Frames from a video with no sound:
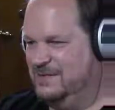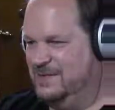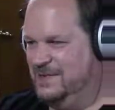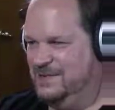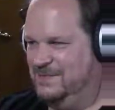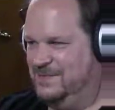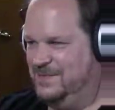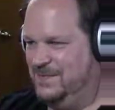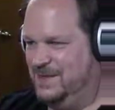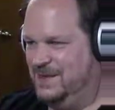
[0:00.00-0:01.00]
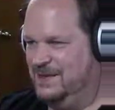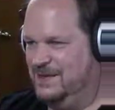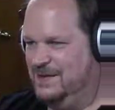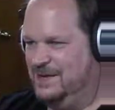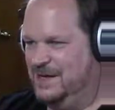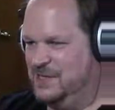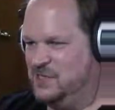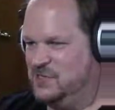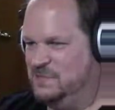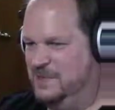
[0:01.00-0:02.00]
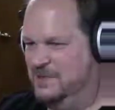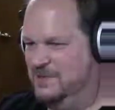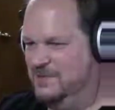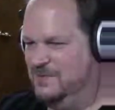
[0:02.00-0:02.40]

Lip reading: Well, I guess it's been a